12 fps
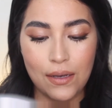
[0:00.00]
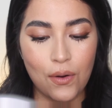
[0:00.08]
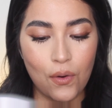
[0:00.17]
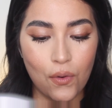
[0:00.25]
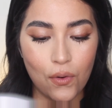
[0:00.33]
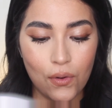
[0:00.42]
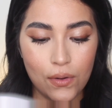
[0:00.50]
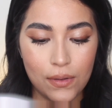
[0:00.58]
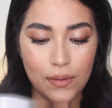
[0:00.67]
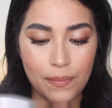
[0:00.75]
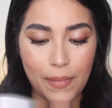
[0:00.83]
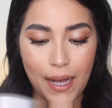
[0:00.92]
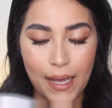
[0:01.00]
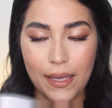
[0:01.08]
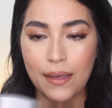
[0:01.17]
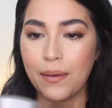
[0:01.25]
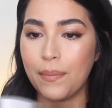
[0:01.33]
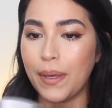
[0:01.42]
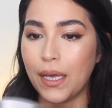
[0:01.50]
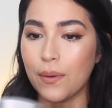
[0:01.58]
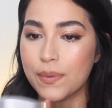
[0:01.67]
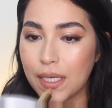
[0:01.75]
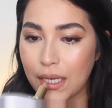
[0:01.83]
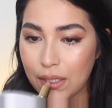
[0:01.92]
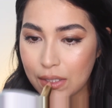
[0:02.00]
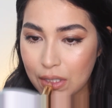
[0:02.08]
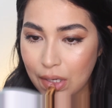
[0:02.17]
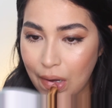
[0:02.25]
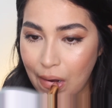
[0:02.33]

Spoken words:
all my makeup skills.